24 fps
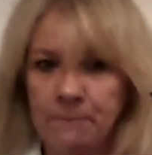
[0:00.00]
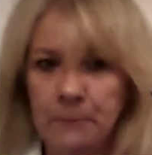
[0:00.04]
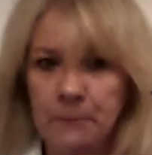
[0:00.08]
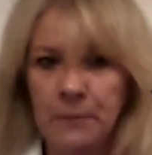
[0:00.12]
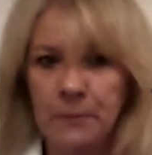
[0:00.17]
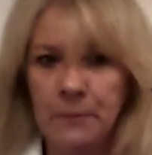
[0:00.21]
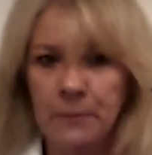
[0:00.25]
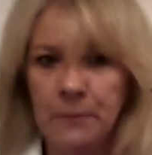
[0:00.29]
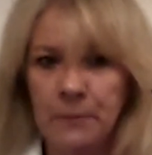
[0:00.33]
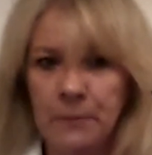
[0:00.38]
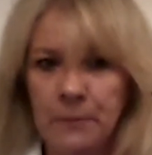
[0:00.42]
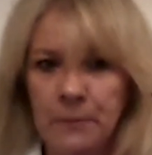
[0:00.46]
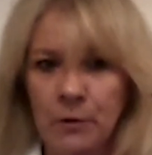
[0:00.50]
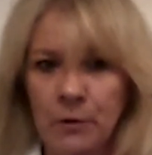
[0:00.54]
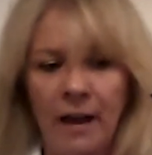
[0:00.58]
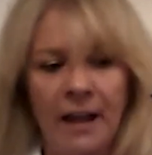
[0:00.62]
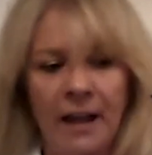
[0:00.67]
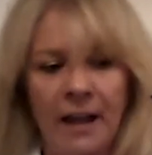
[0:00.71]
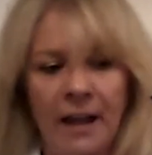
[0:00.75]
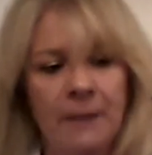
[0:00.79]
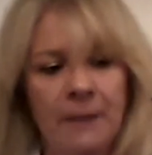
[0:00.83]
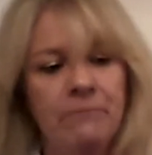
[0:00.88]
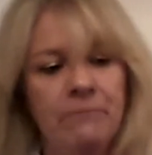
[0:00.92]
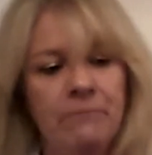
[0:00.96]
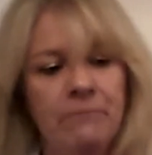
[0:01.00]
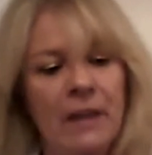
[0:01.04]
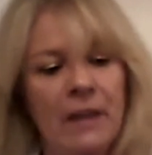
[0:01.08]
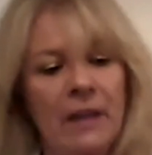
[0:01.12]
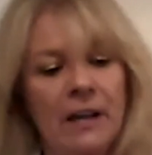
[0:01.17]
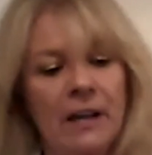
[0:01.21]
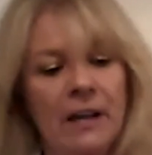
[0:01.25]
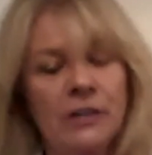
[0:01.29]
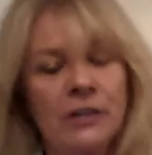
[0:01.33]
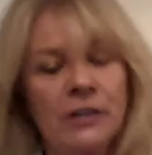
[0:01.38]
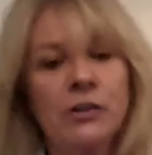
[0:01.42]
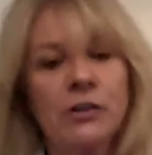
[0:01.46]
Okay,
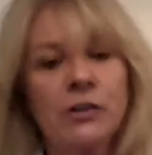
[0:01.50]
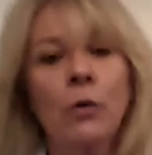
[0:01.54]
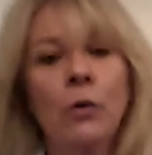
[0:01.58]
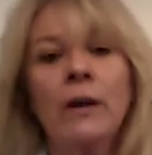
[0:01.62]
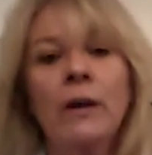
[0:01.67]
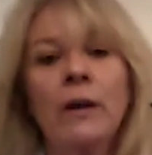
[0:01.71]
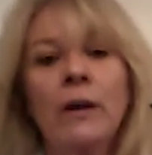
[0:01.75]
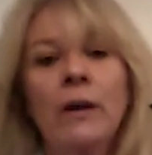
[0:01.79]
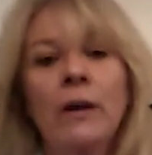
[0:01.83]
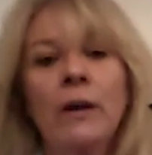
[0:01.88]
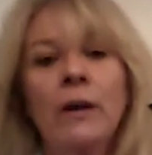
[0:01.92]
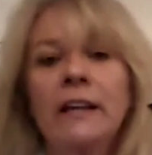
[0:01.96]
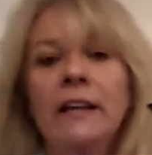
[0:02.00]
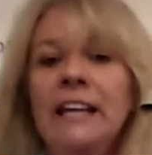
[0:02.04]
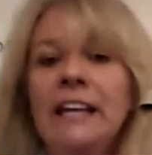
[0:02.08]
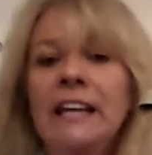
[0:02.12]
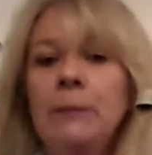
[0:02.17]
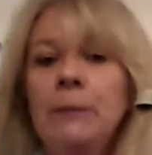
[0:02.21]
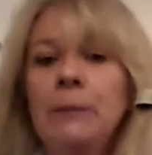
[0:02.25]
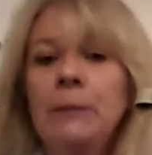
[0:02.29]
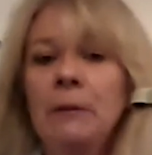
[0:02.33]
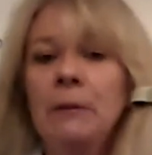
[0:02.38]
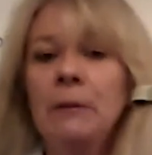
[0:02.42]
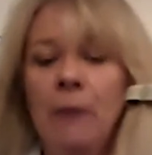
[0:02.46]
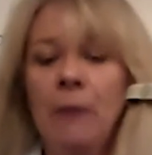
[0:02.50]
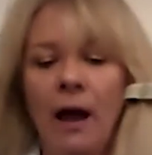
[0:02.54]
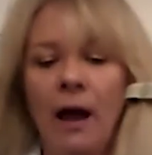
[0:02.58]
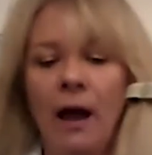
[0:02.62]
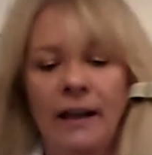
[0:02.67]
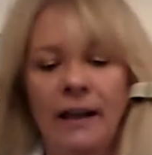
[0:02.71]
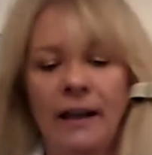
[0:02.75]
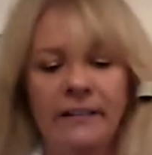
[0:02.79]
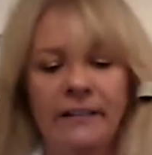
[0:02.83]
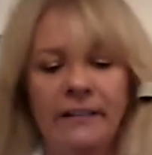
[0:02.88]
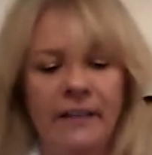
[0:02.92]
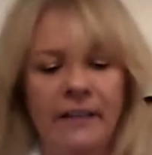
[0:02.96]
so keep in
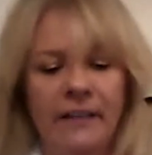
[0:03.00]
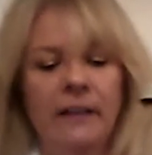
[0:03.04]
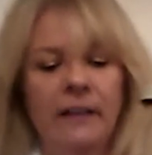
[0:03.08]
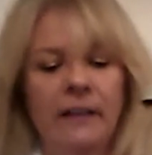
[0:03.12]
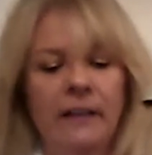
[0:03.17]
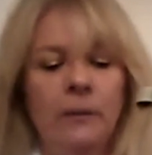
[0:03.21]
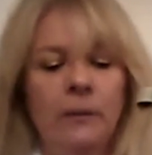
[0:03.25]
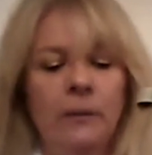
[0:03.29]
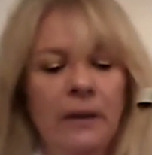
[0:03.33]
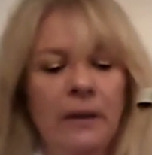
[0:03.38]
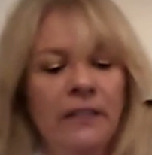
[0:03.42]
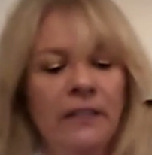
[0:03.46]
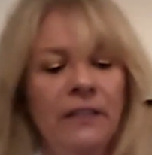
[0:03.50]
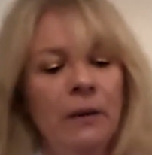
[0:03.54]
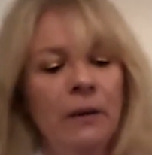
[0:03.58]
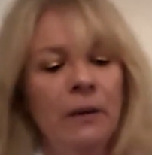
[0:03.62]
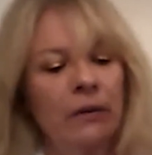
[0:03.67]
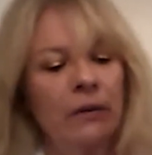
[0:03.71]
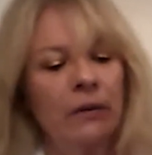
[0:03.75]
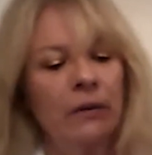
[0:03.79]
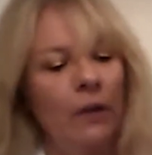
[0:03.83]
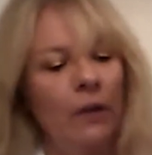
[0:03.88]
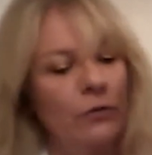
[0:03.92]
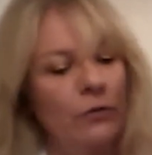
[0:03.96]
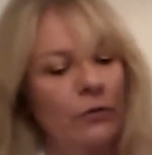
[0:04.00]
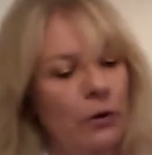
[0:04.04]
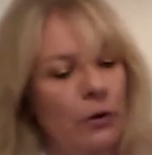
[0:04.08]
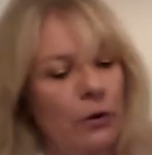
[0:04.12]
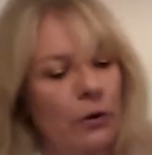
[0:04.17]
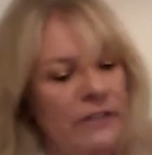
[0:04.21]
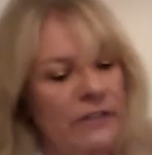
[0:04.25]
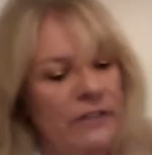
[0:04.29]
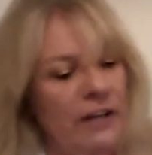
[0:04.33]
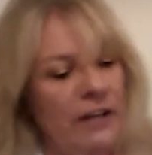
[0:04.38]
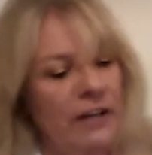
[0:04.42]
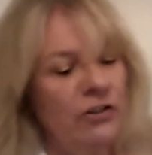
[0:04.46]
mind that the big thing with low dose
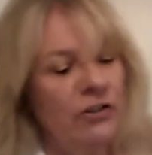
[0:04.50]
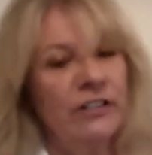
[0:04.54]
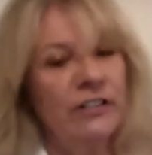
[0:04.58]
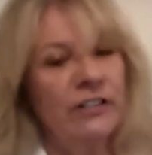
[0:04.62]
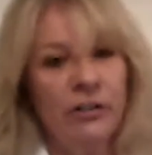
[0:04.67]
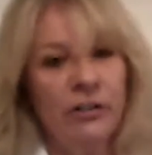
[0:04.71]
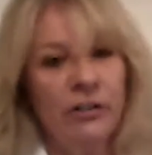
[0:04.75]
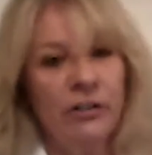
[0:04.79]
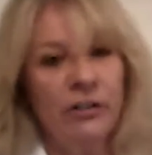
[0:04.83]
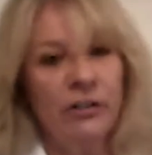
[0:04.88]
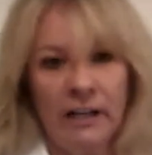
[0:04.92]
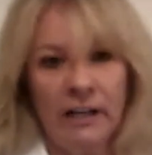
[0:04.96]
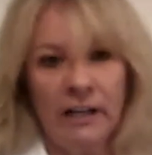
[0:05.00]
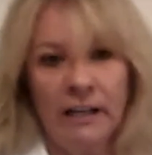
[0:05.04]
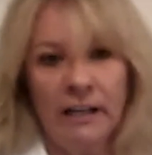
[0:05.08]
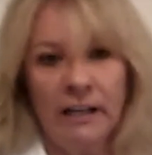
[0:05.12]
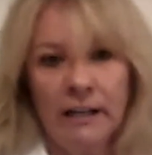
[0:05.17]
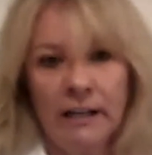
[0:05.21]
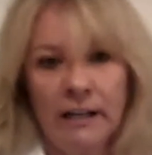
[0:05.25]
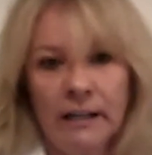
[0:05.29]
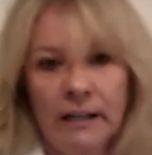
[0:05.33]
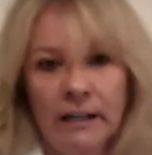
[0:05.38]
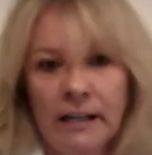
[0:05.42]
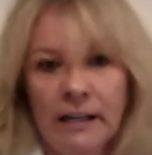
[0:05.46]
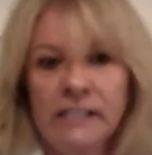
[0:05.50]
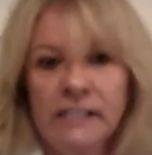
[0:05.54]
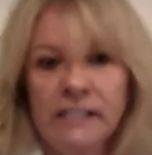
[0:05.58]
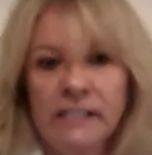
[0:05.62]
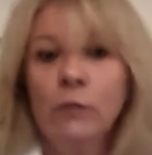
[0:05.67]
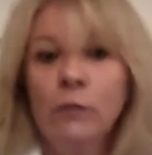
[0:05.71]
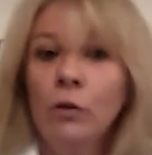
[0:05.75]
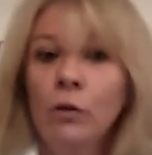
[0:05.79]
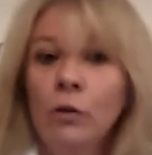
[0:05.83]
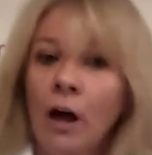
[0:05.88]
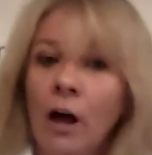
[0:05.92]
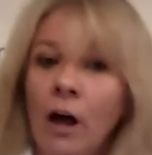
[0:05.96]
hCG is it
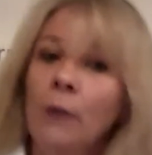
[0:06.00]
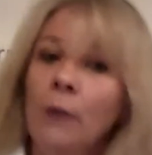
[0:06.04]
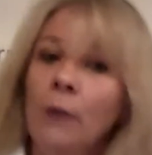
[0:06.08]
will come